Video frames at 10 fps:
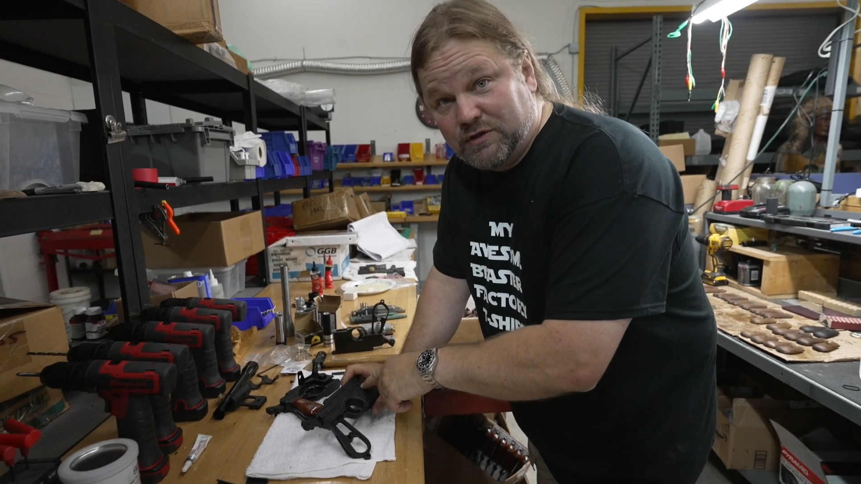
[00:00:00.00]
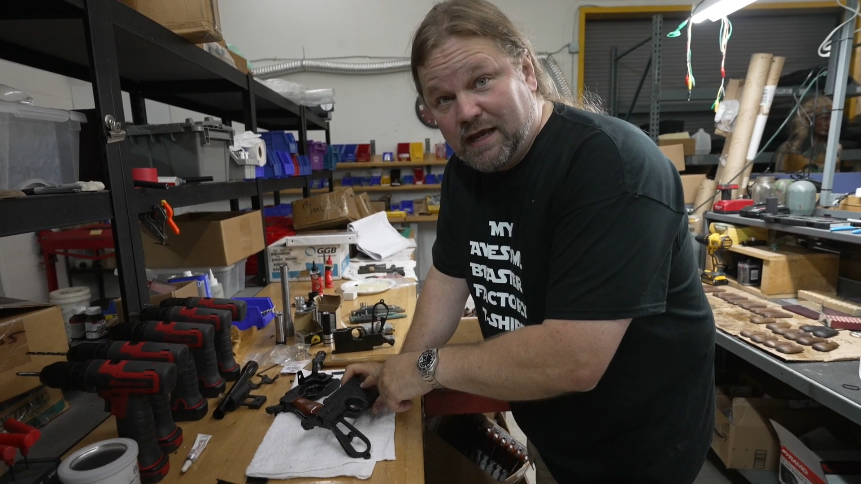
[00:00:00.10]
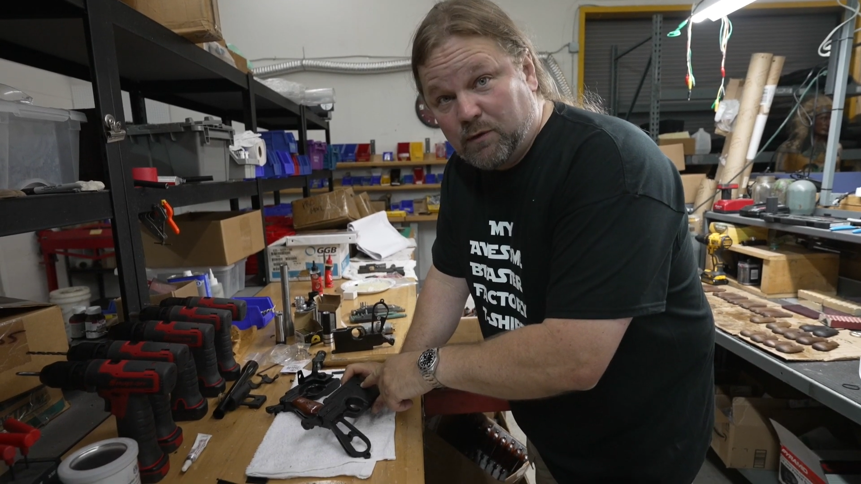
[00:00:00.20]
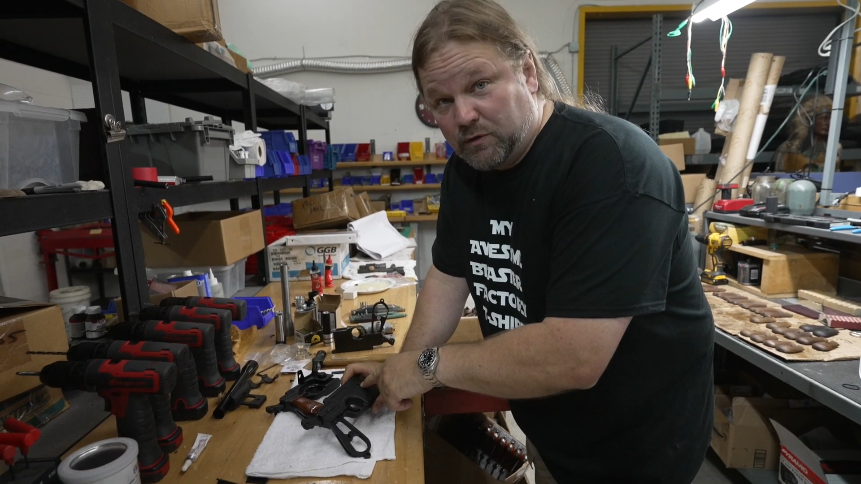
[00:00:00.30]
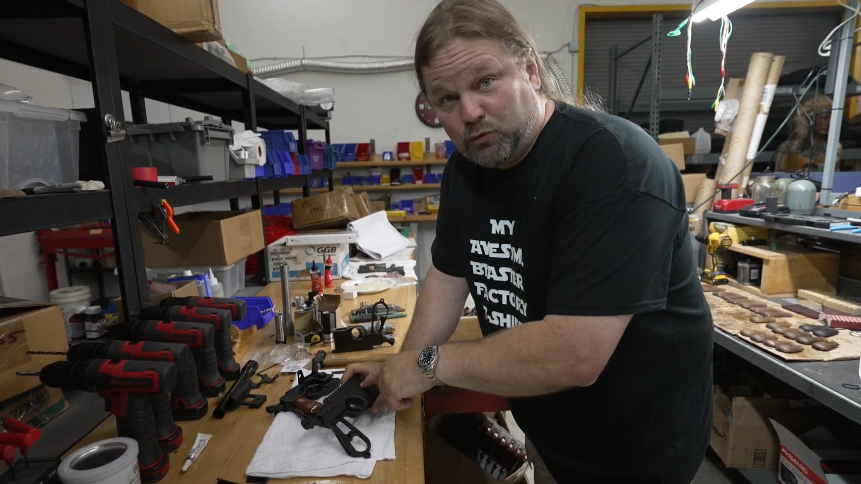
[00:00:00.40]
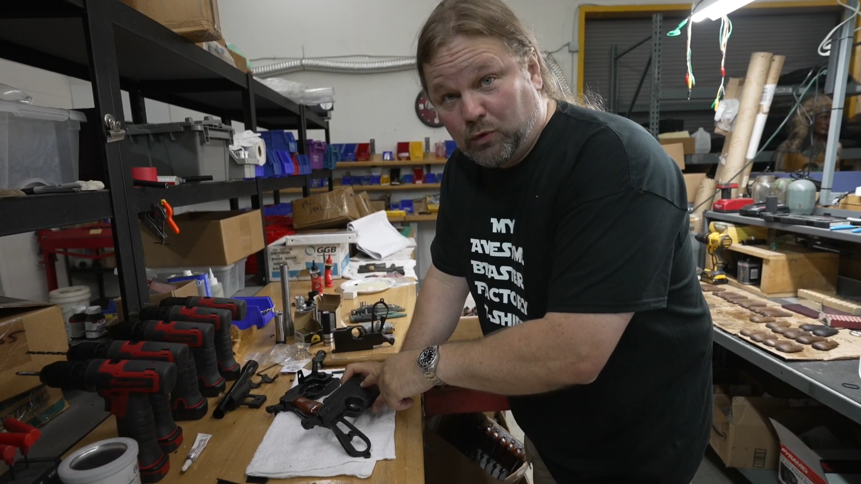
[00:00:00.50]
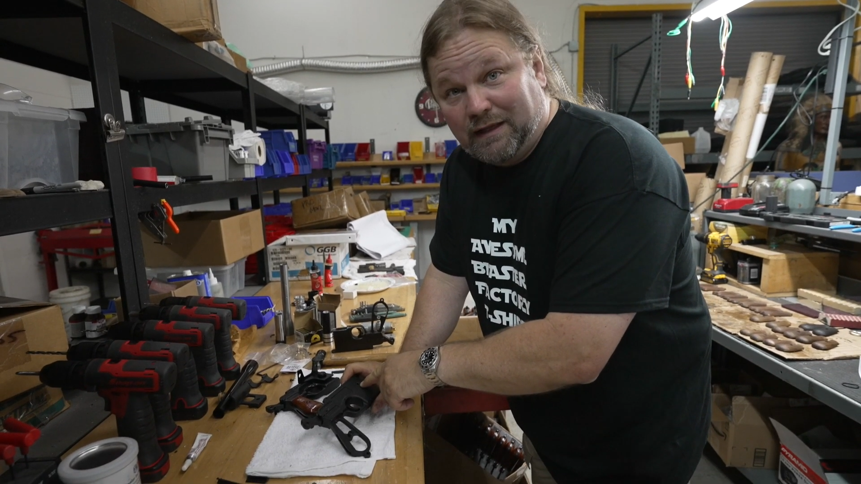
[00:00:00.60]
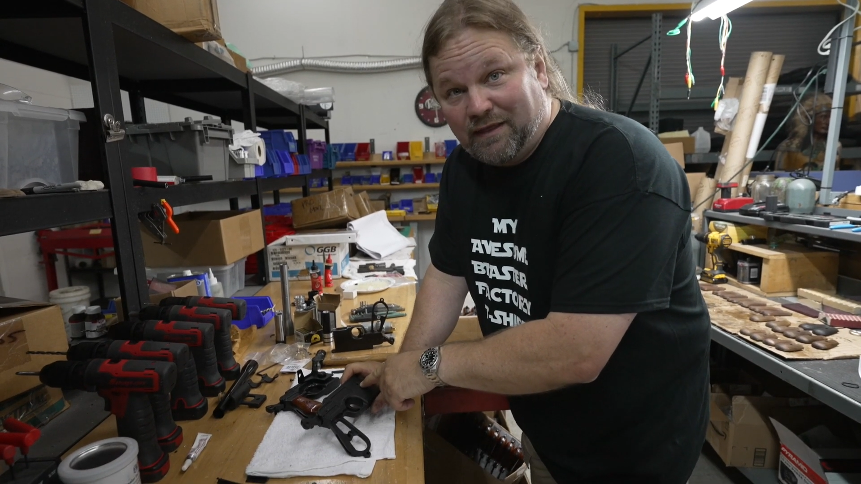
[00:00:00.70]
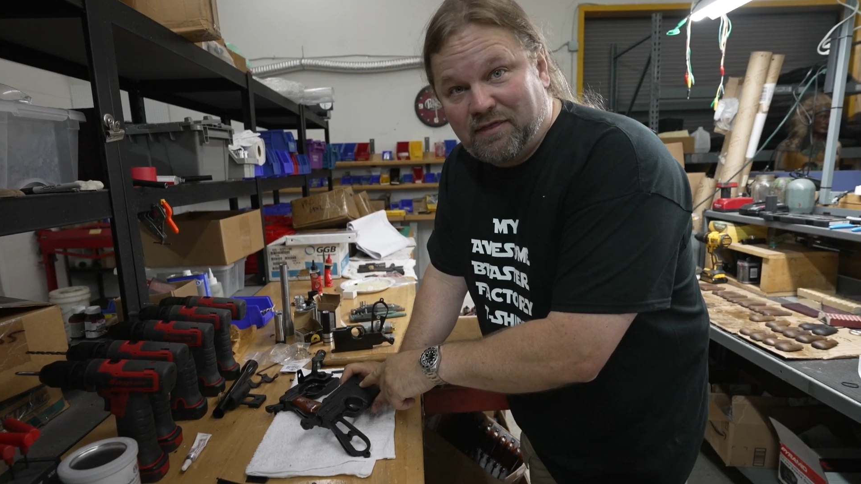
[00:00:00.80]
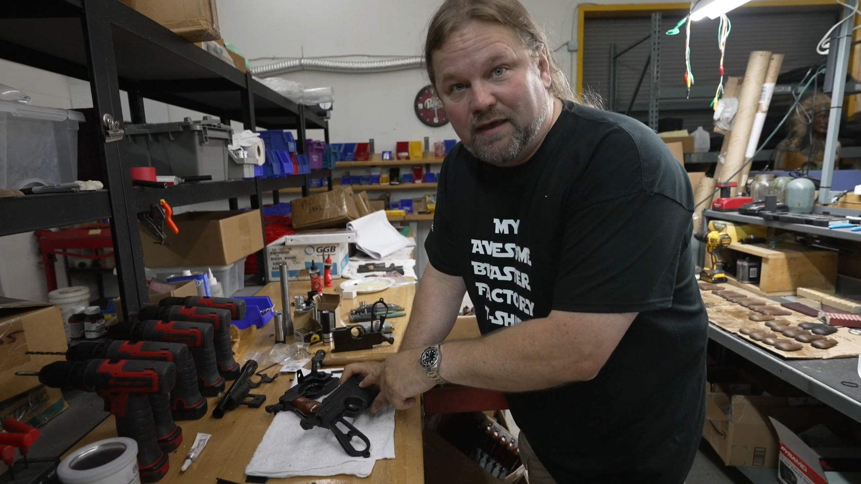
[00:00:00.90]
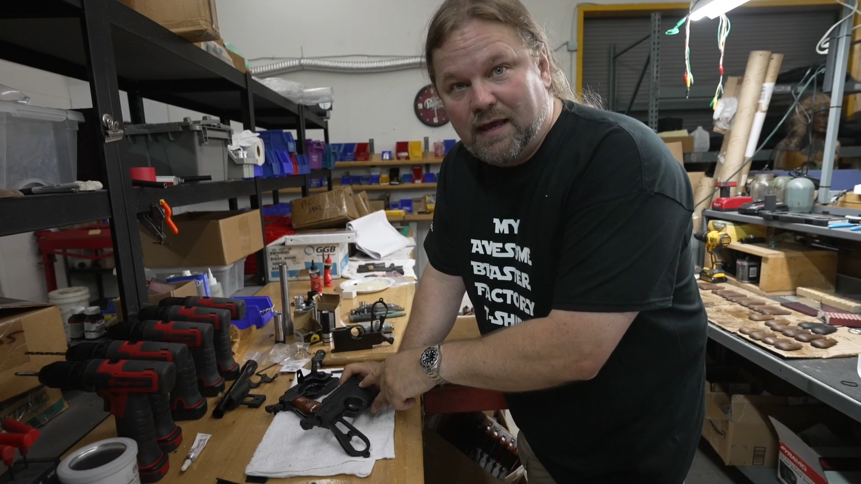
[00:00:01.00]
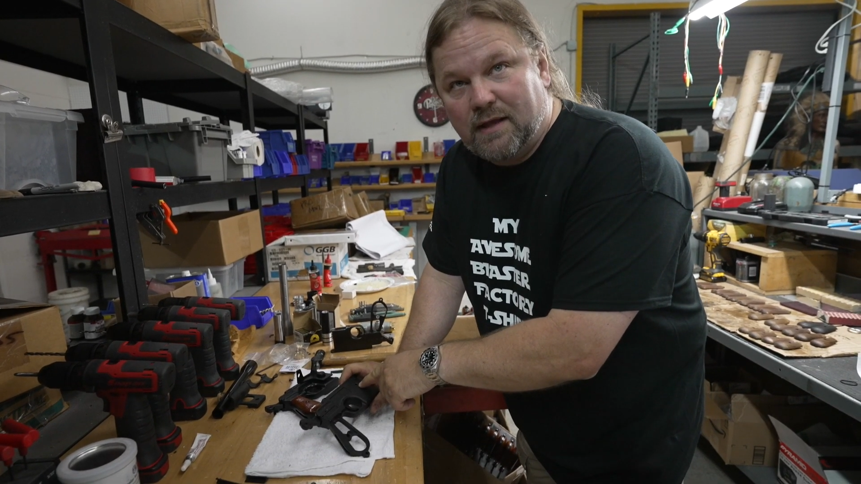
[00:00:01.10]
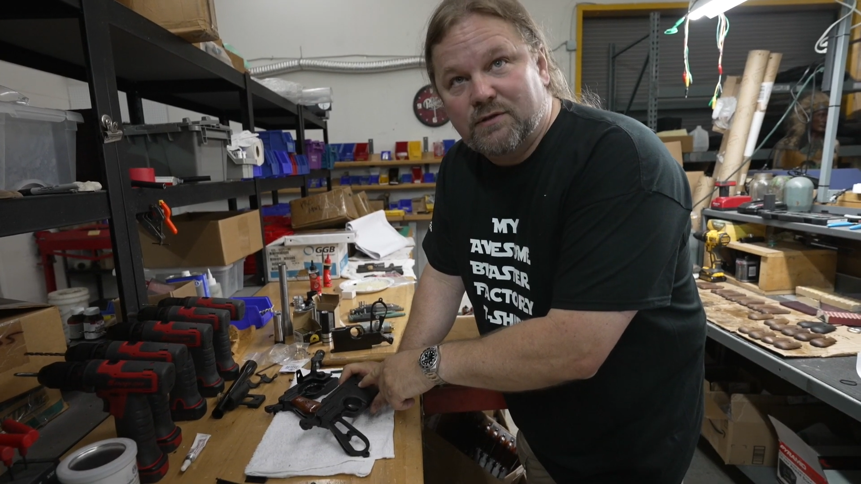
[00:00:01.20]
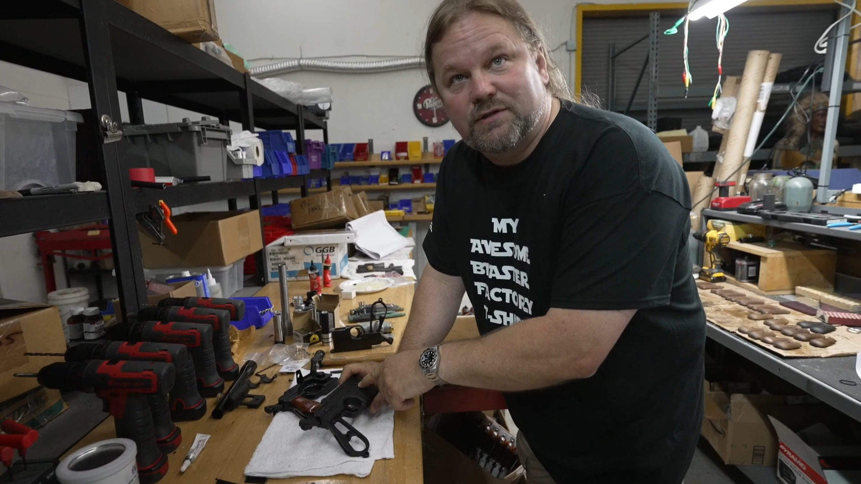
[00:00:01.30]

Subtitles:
did was really thin,